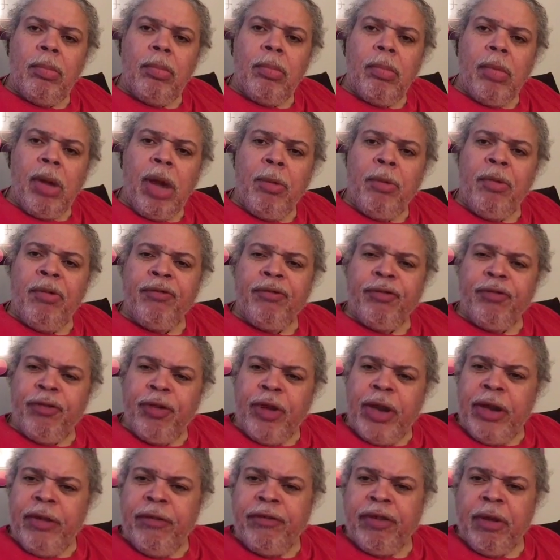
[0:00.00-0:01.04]
And
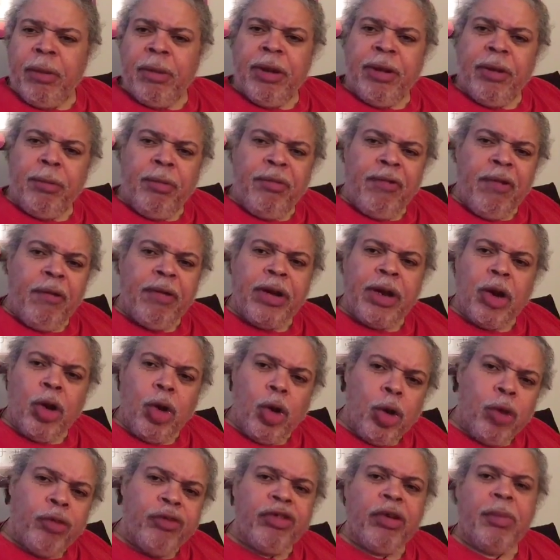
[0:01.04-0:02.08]
we've already
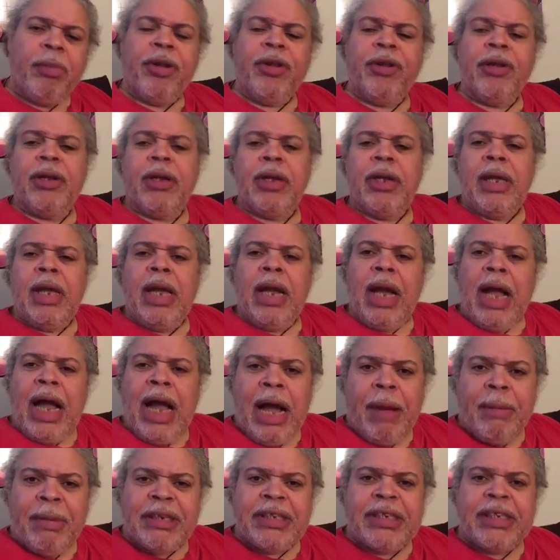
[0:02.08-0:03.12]
heard some of the
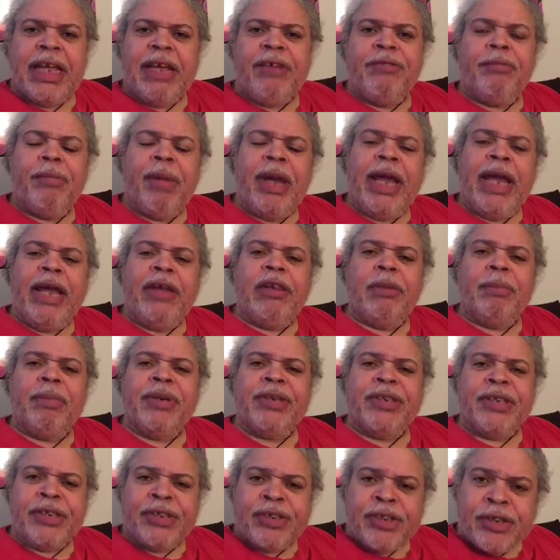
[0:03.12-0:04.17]
comments they've made, the
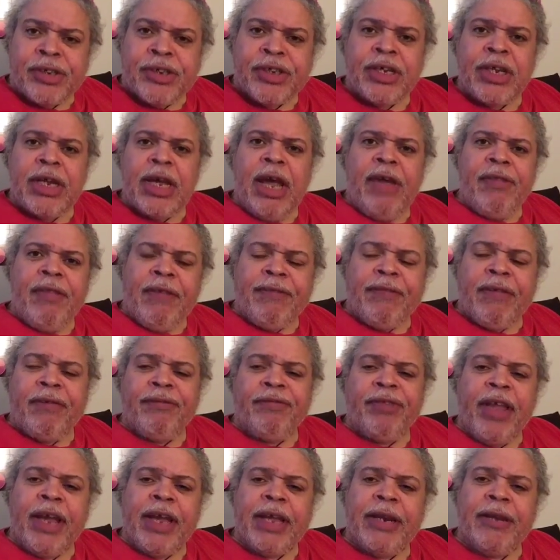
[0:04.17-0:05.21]
positions that they've
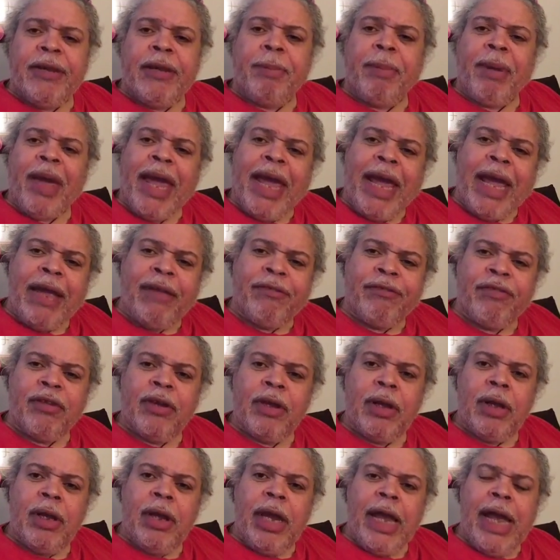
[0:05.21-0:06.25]
taken in the past,
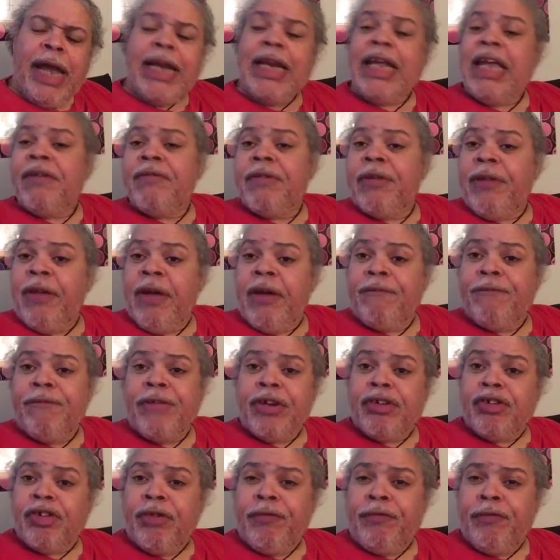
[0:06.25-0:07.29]
and even their
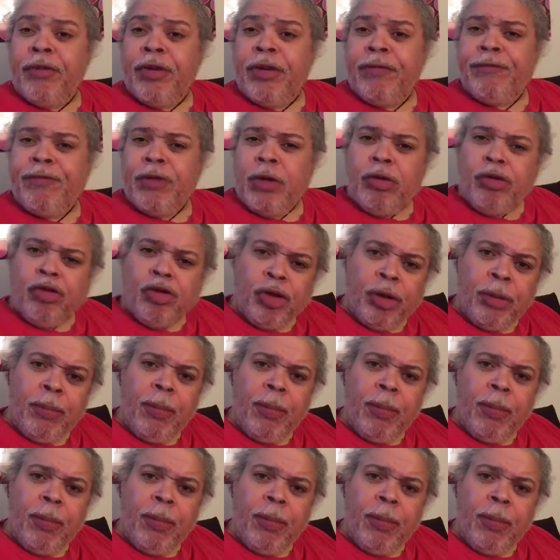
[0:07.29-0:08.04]
vision for the future.